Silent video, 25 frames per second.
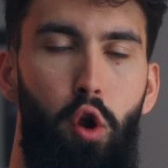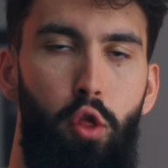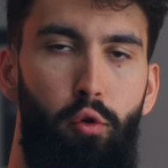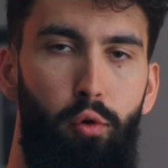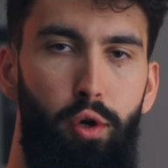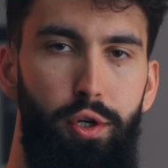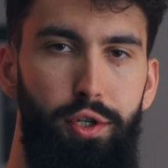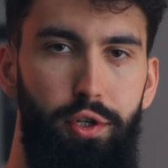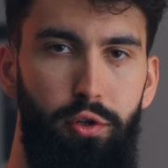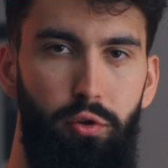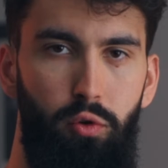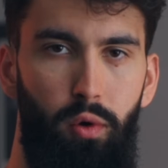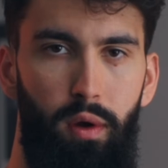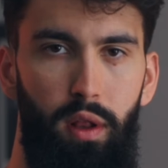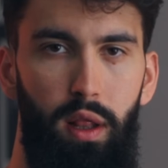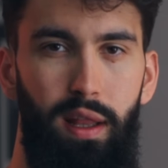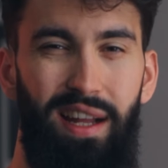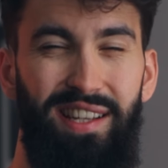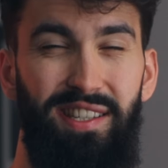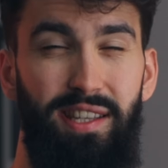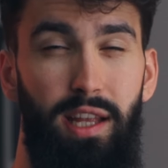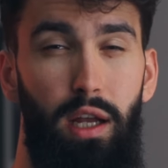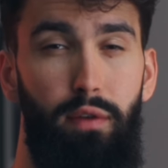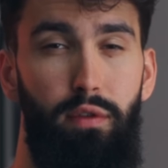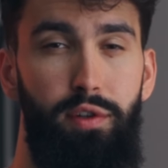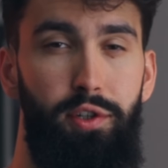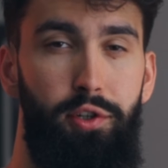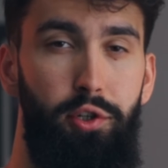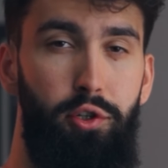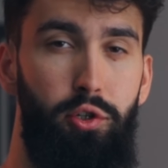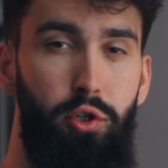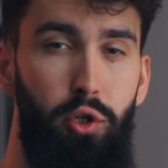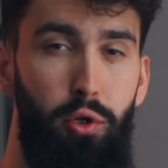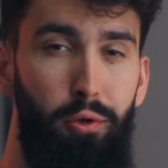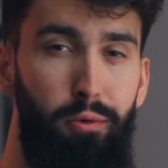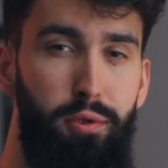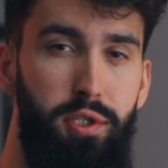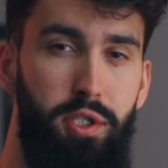further ado, let's delve into
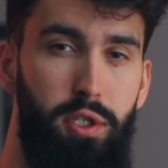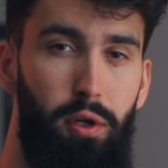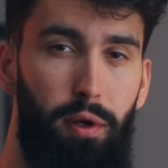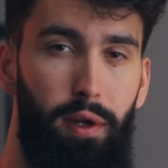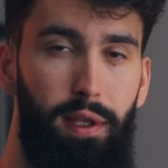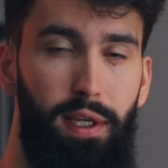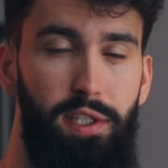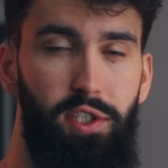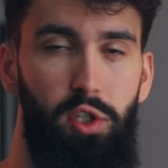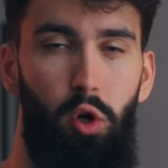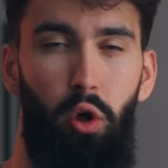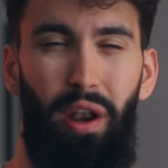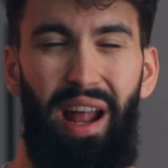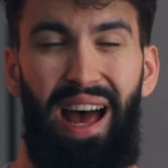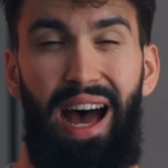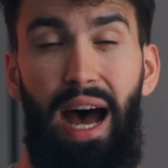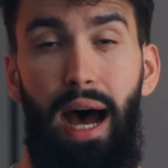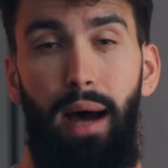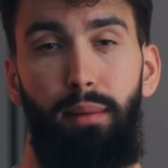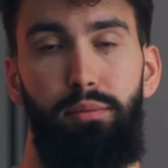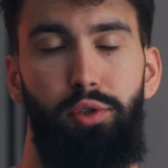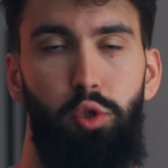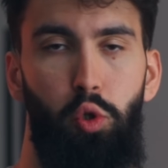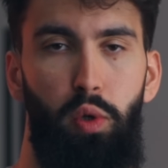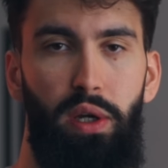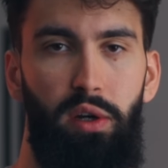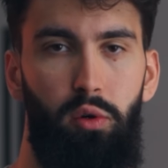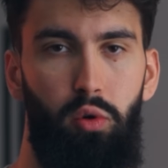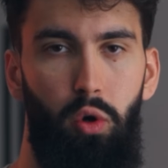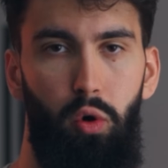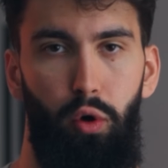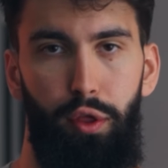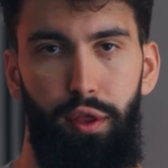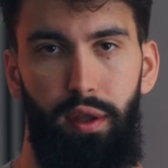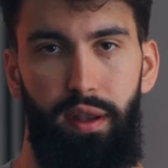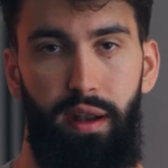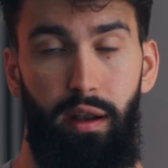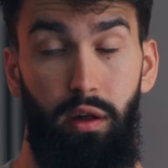two studies on hamstring
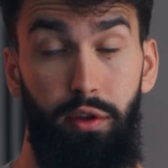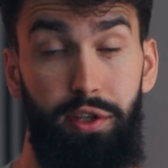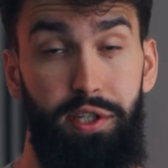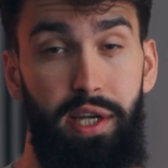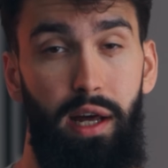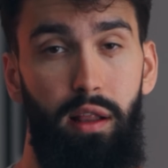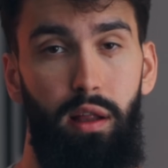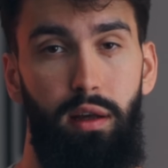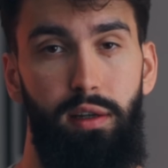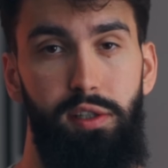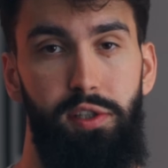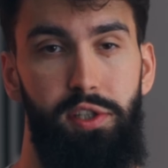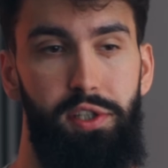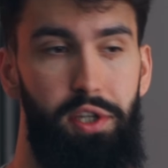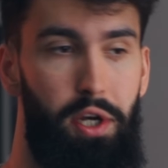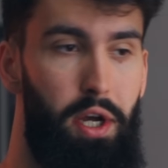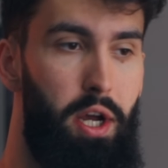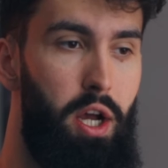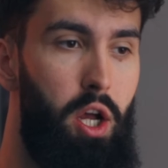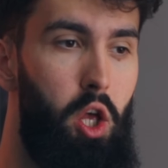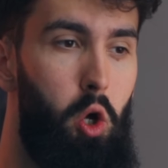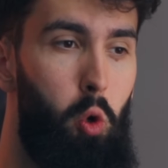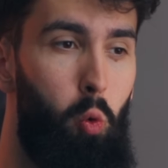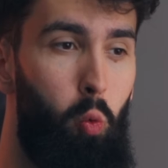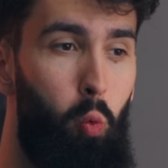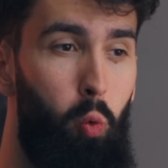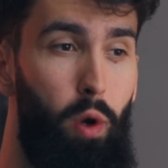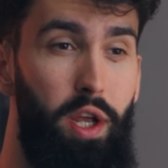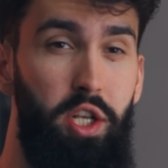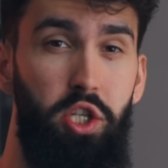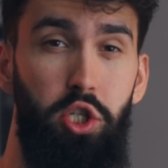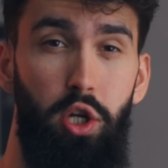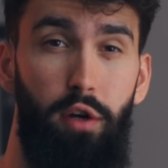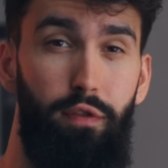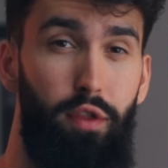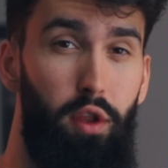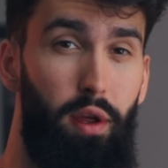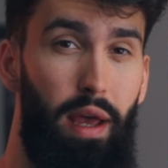growth that'll tell us
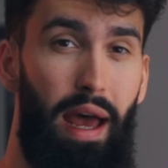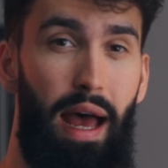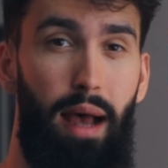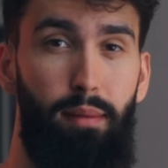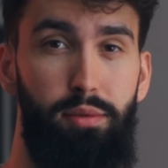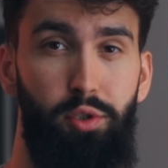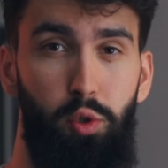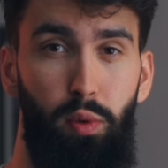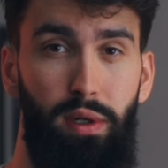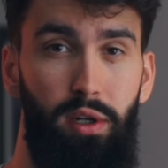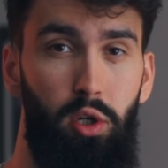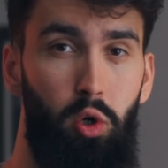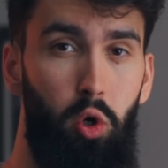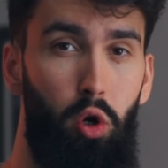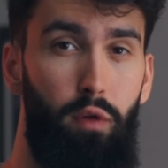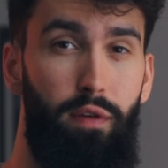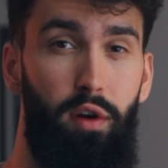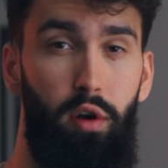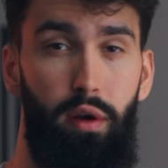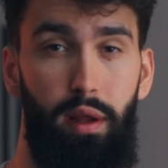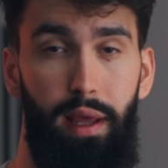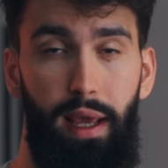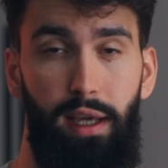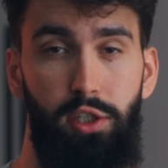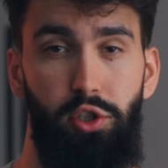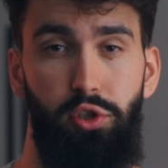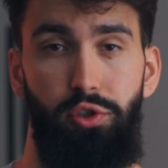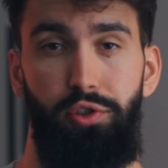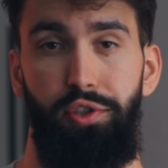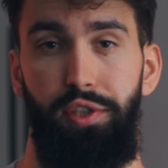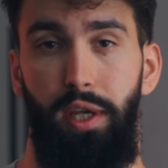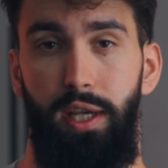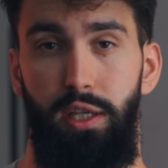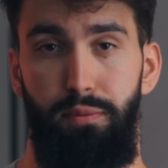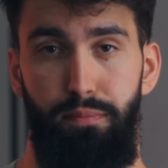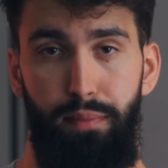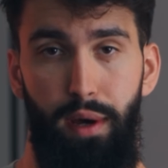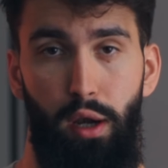which of the hamstring curl
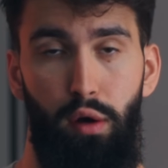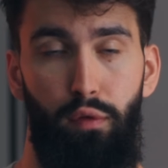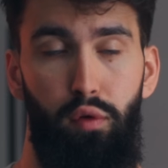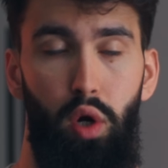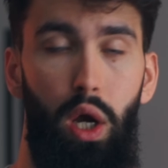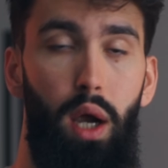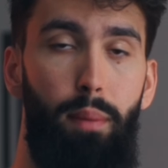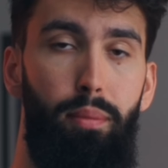variations is better for